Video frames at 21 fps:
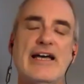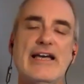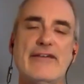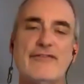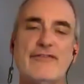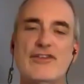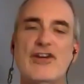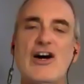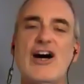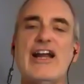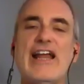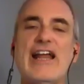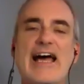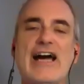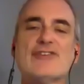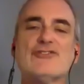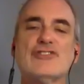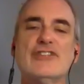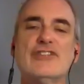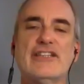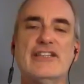if not
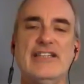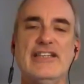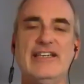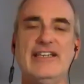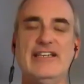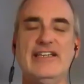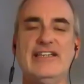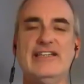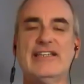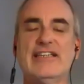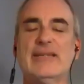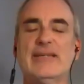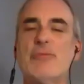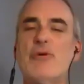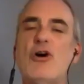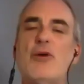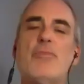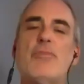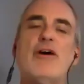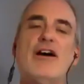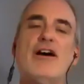actually the
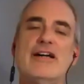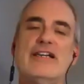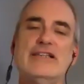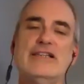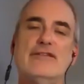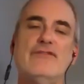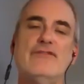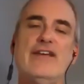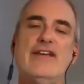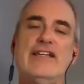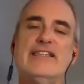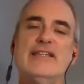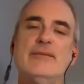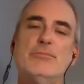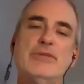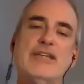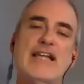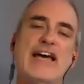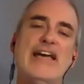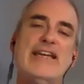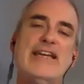smallpox infected
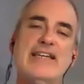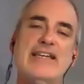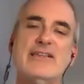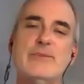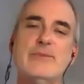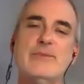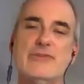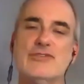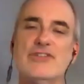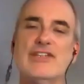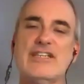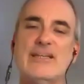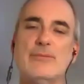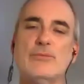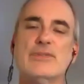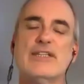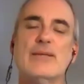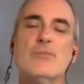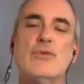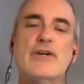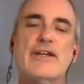blankets, which is
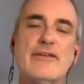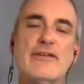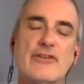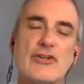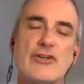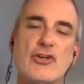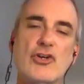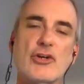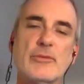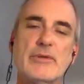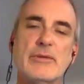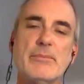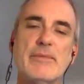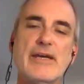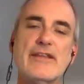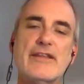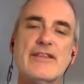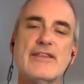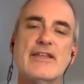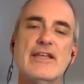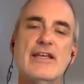somewhat of an urban
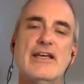myth,